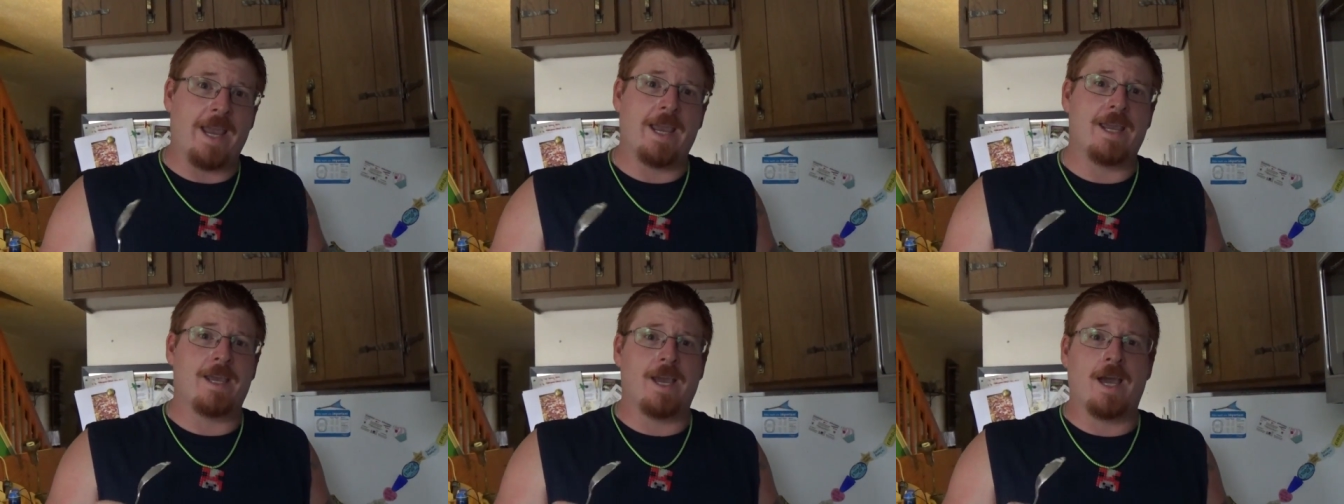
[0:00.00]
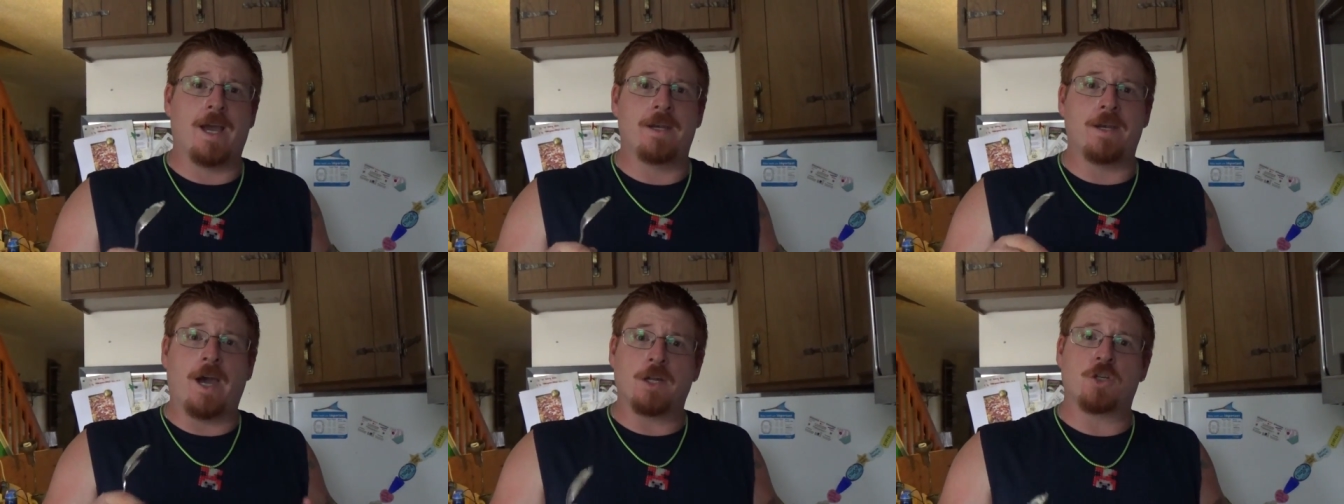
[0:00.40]
a
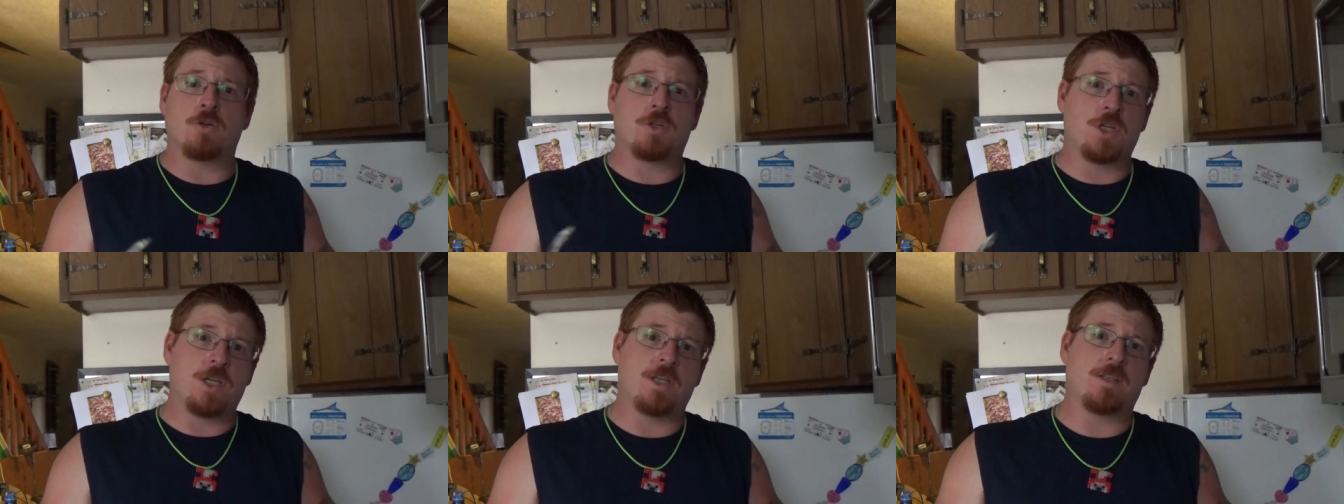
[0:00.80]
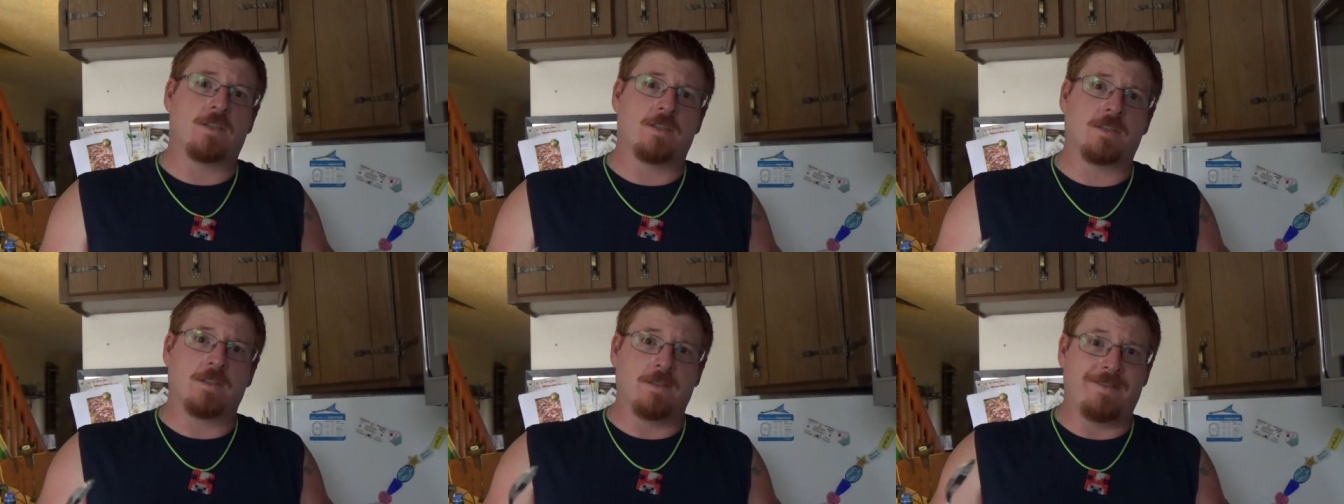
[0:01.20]
nacho
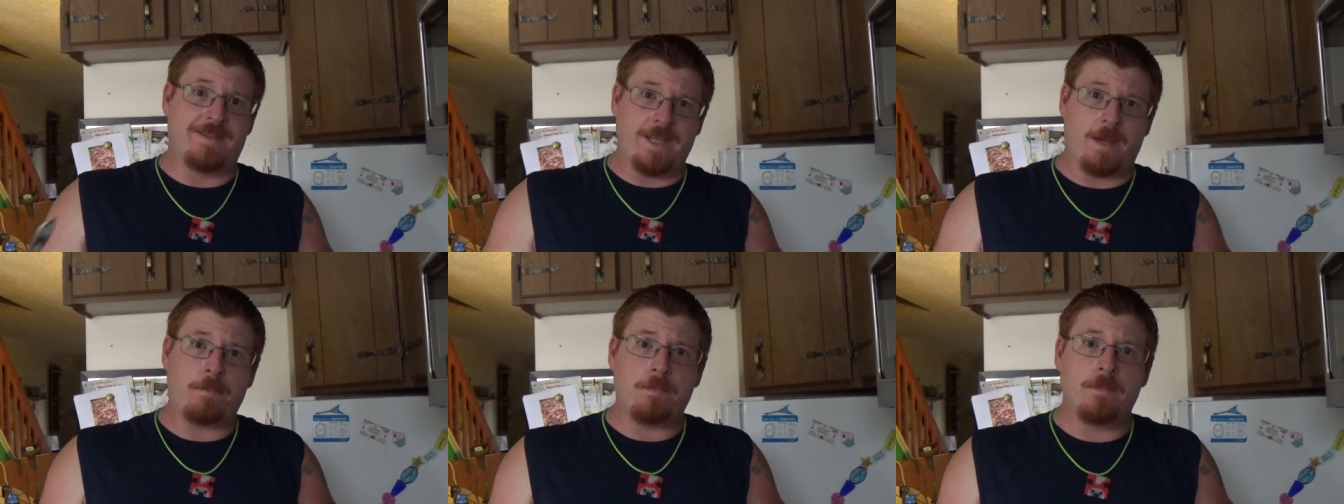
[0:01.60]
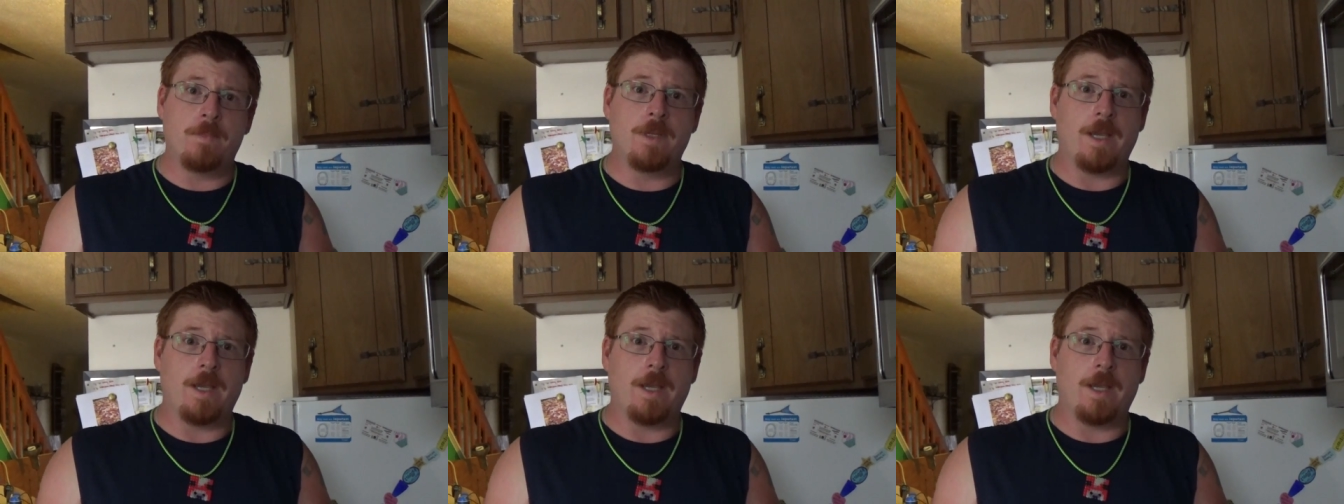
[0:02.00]
cheese dip,